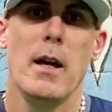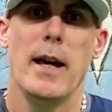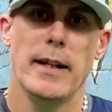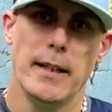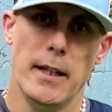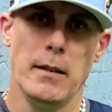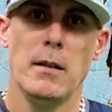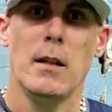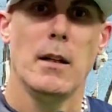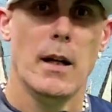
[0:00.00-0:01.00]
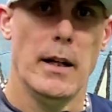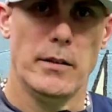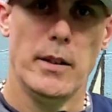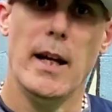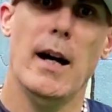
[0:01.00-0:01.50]
and then
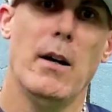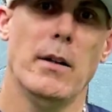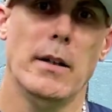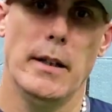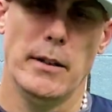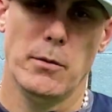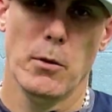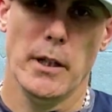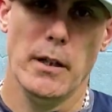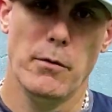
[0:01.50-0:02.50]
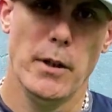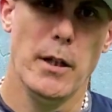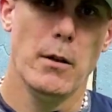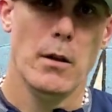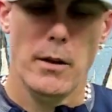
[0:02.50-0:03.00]
see how it's working for
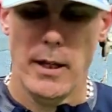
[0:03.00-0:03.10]
you.